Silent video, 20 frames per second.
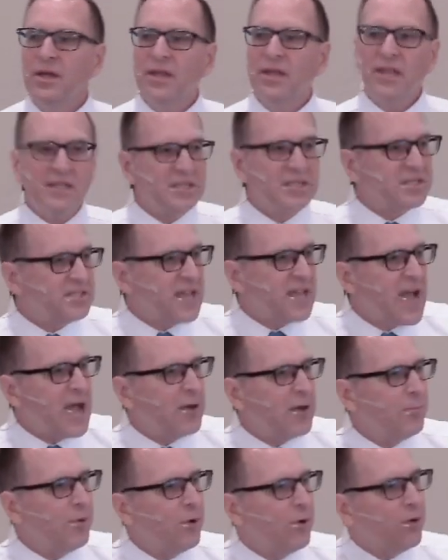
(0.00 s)
like the
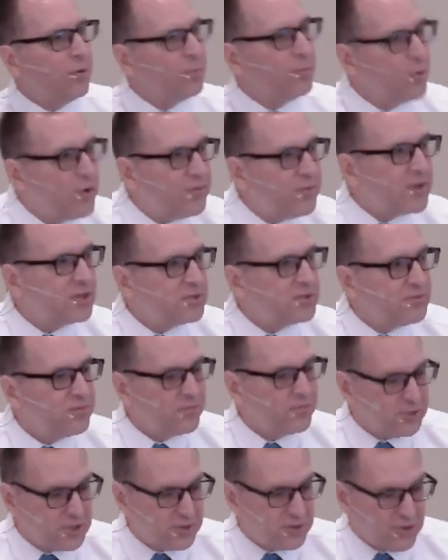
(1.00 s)
tadpole moving
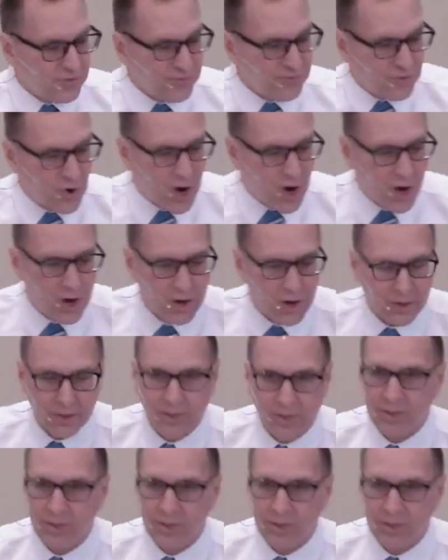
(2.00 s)
to the frog,